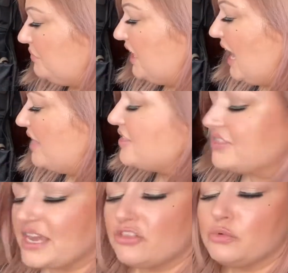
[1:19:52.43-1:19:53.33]
And then
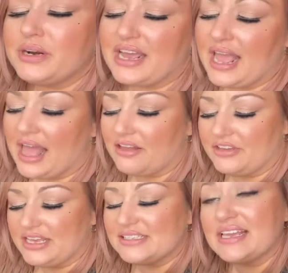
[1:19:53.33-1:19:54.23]
the other one I have
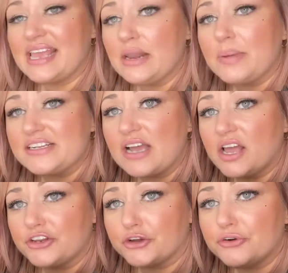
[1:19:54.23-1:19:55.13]
is, again, by
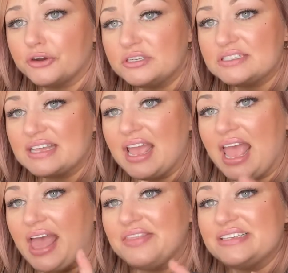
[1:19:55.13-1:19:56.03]
Tanya Crooks,
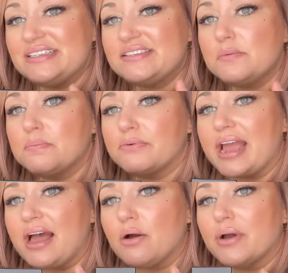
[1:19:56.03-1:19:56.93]
and this is the
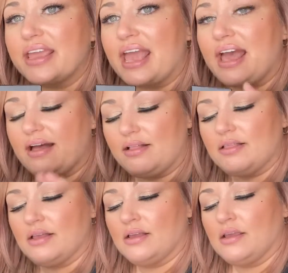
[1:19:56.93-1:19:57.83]
Brow
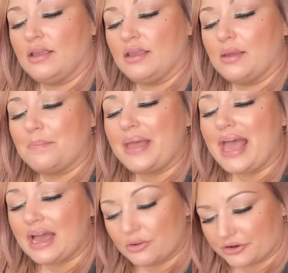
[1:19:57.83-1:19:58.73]
Gal
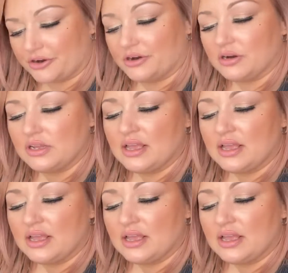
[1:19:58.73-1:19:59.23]
powder.